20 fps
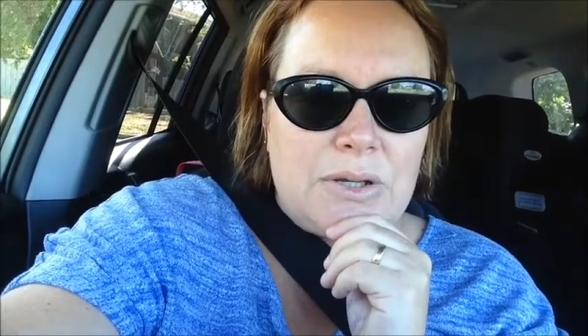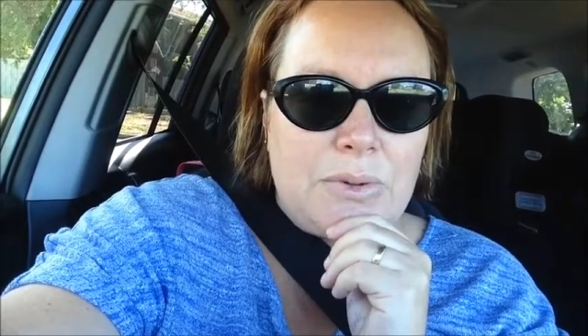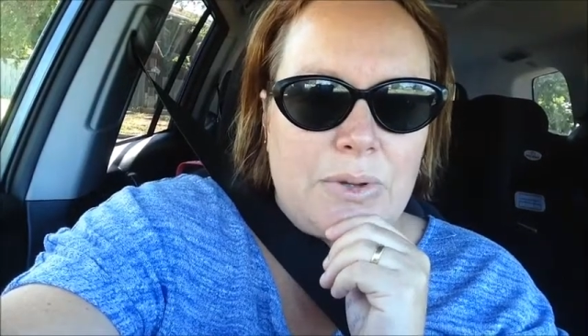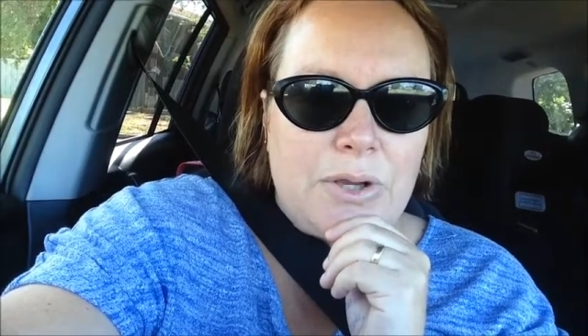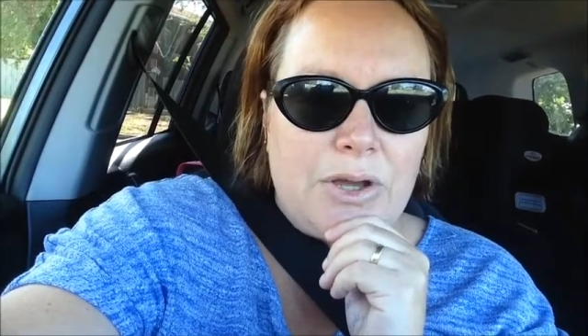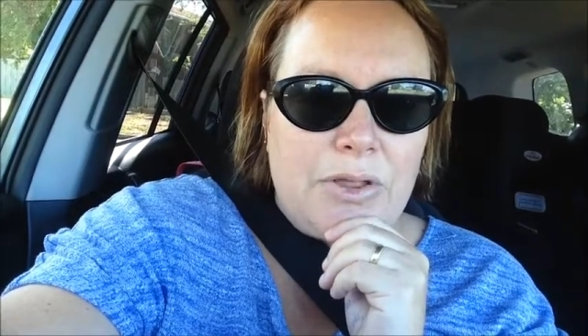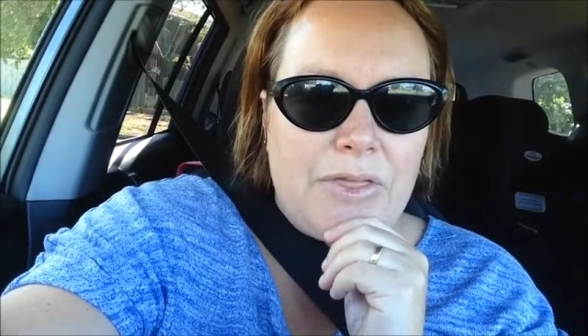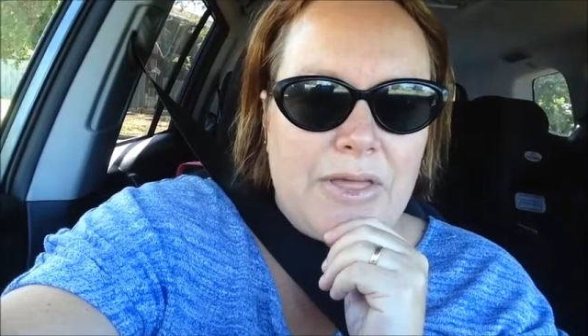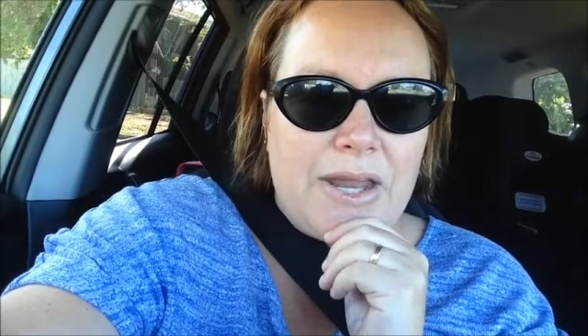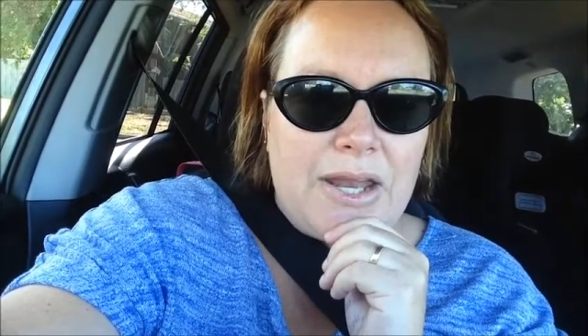So we
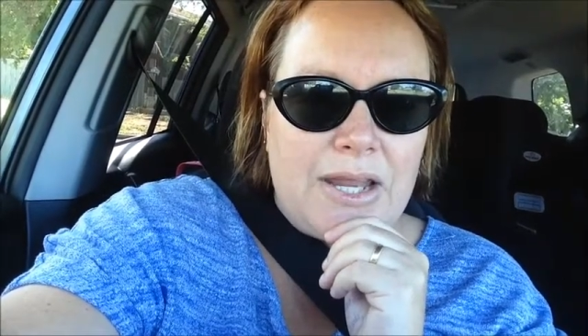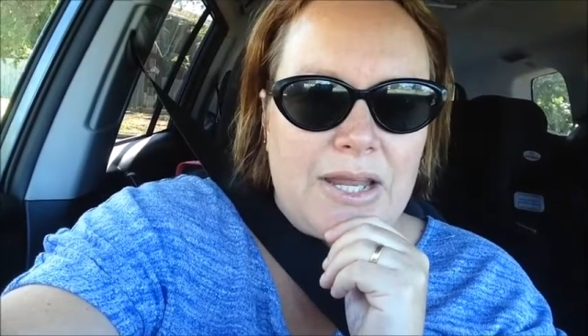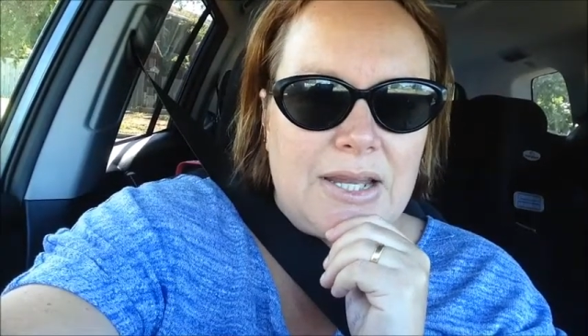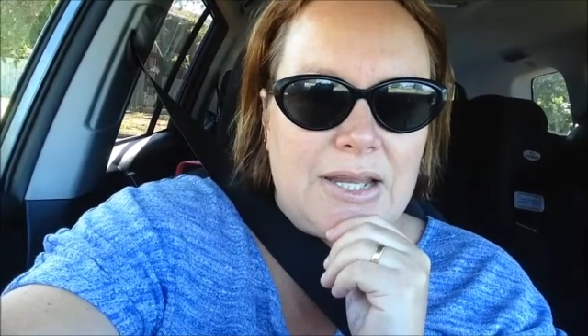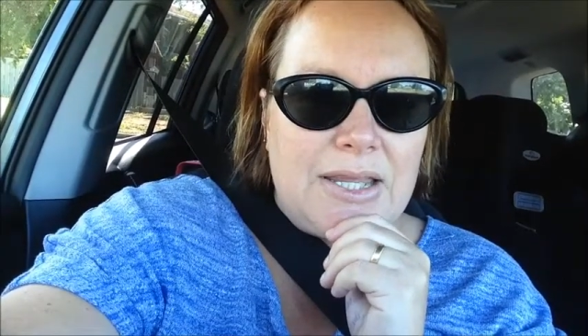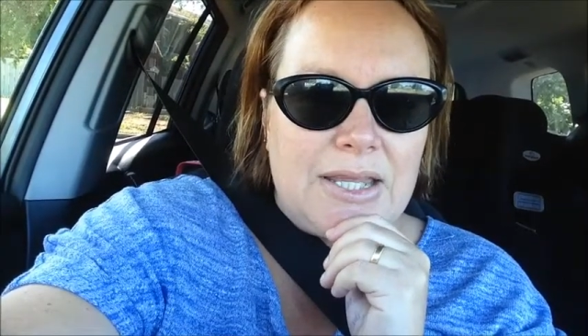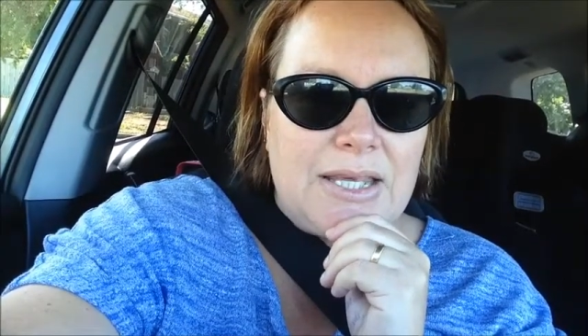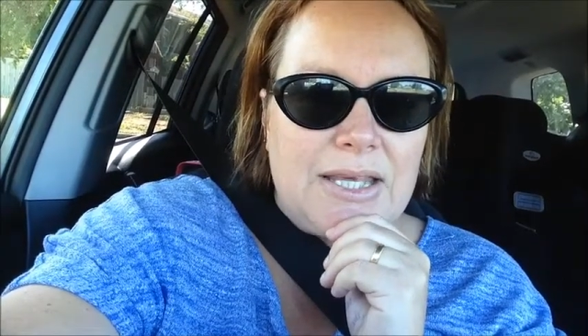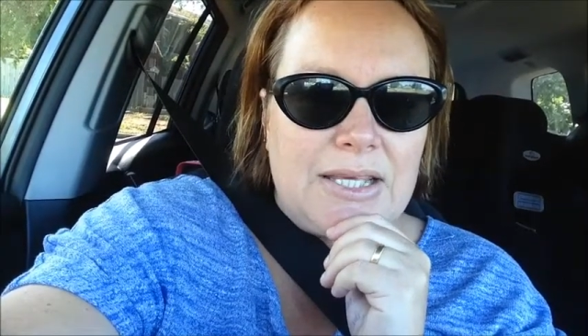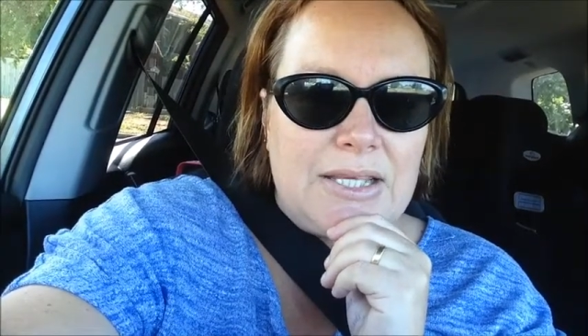got that out
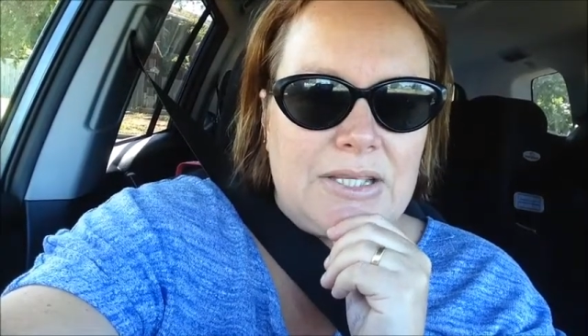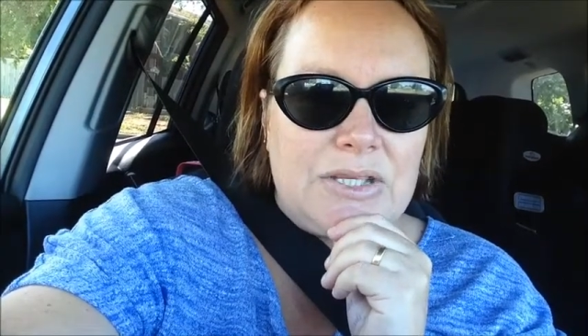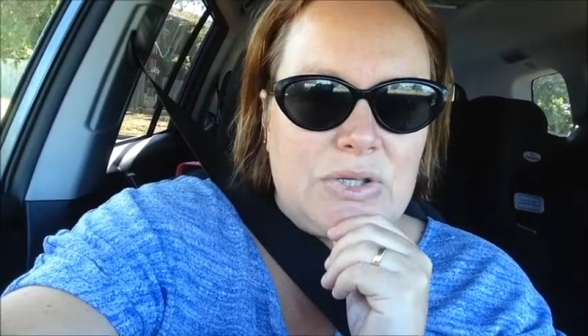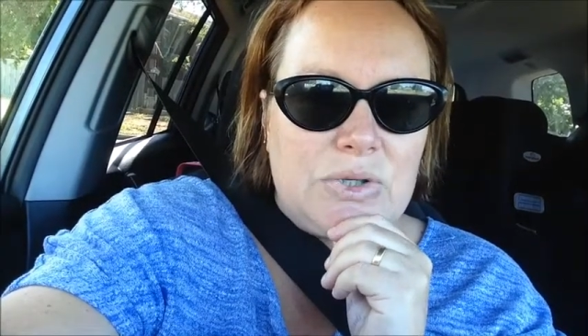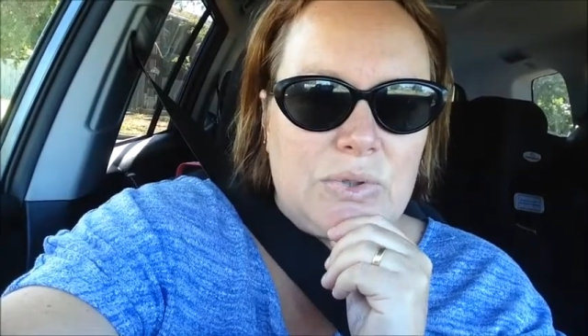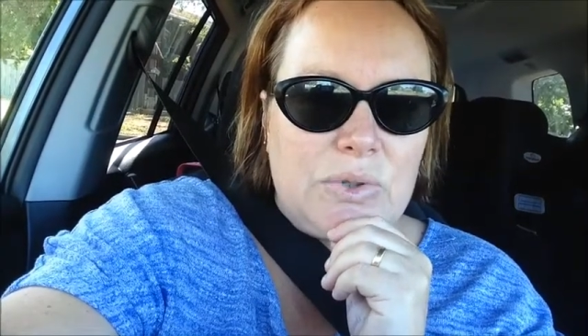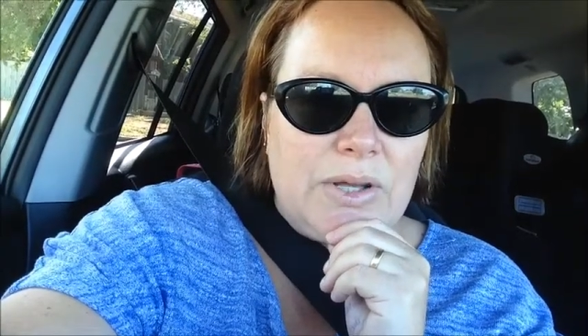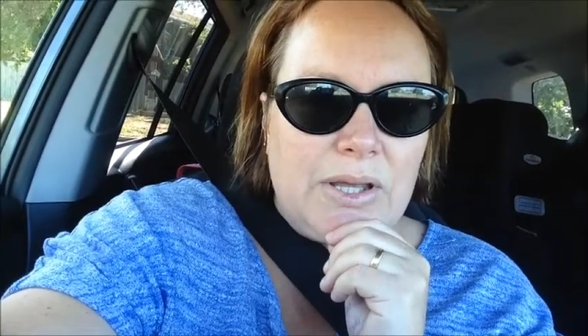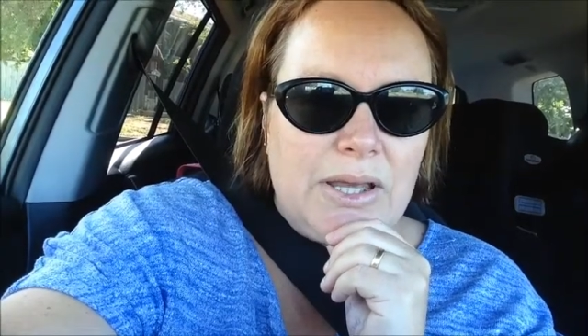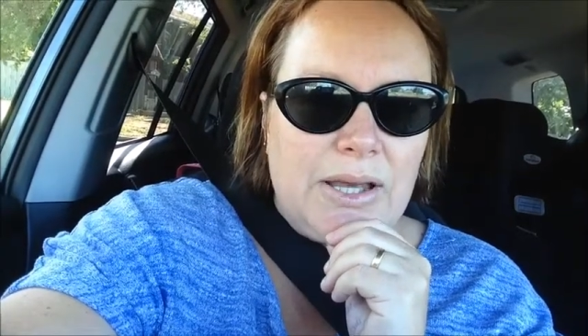of the kids'
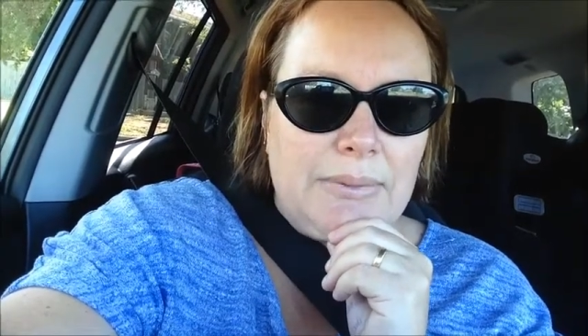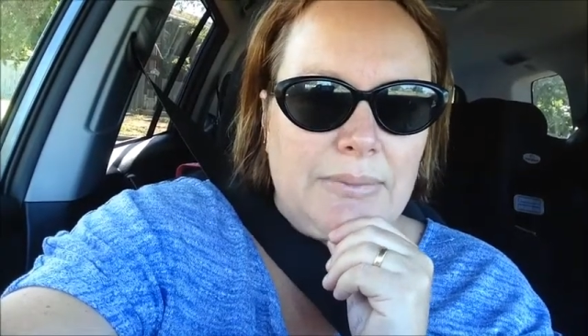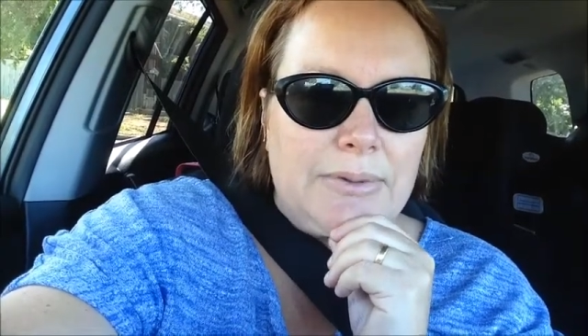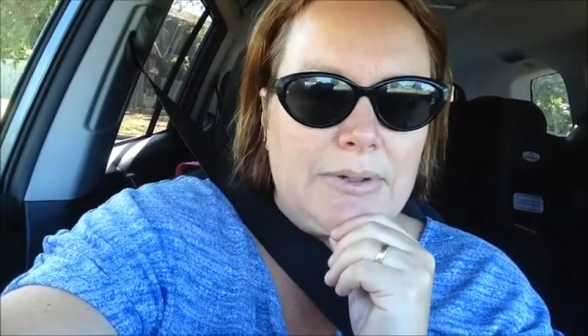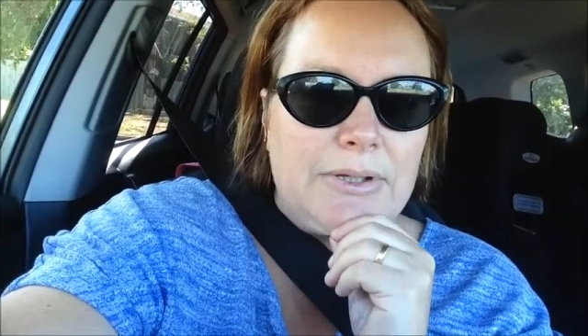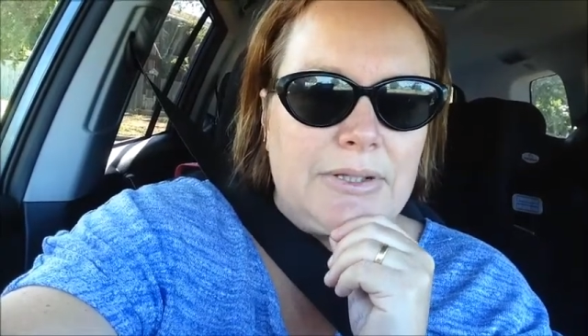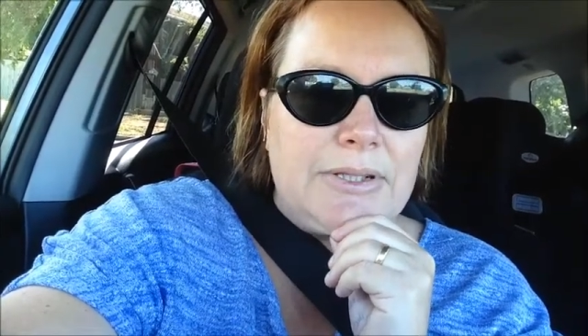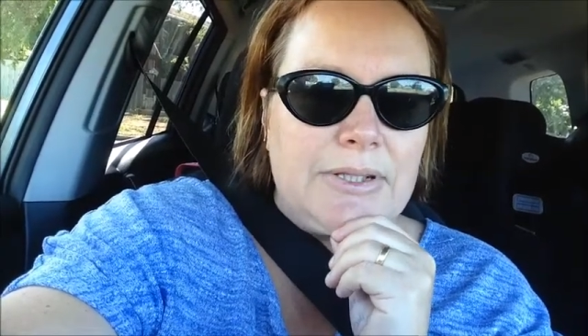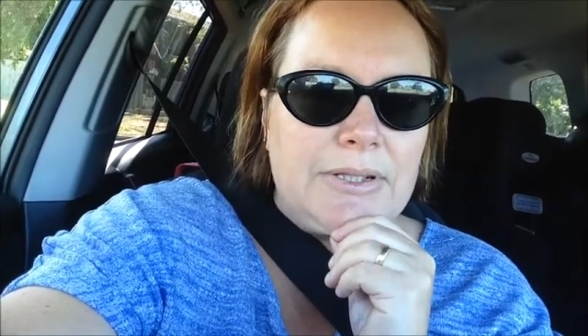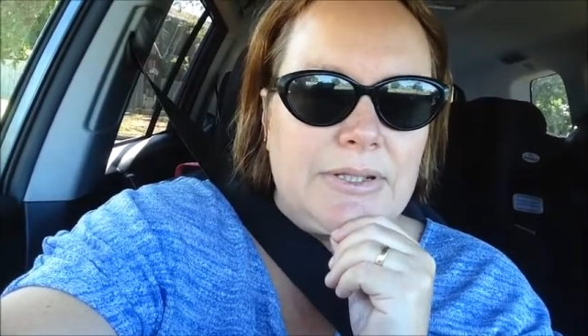toy
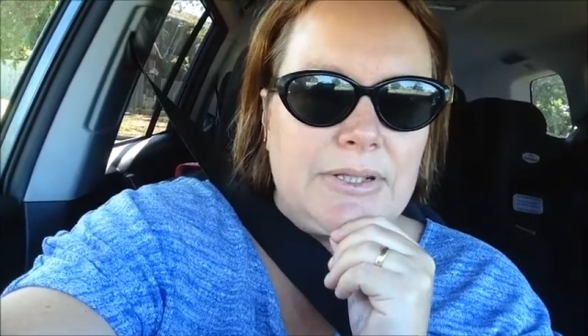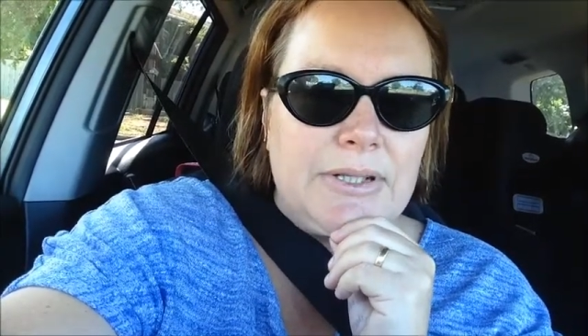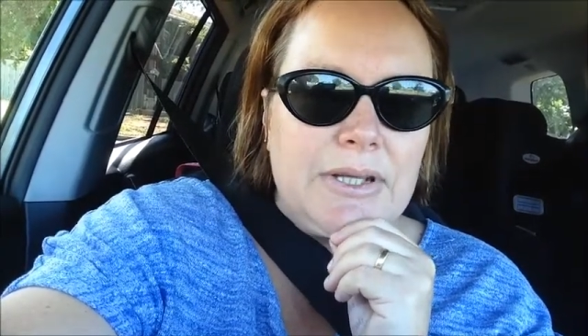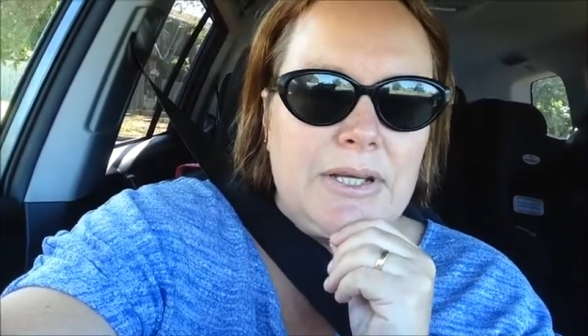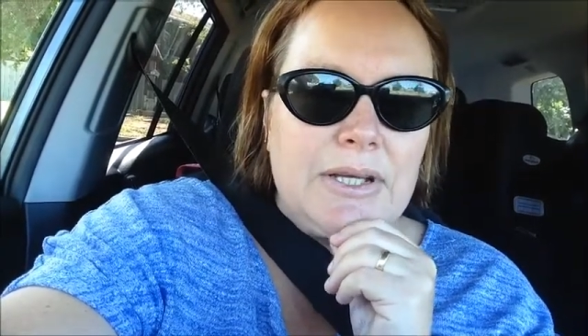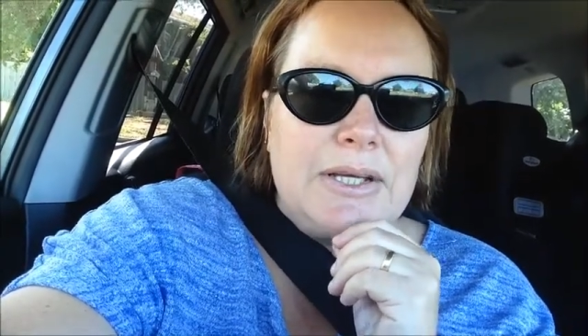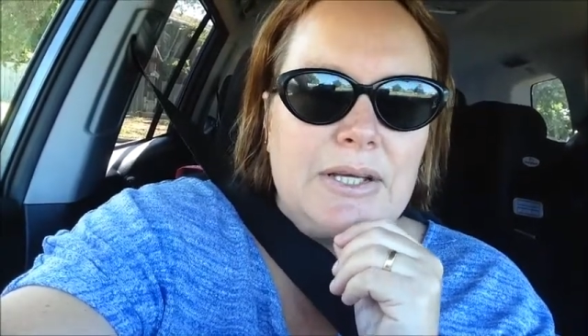cupboard and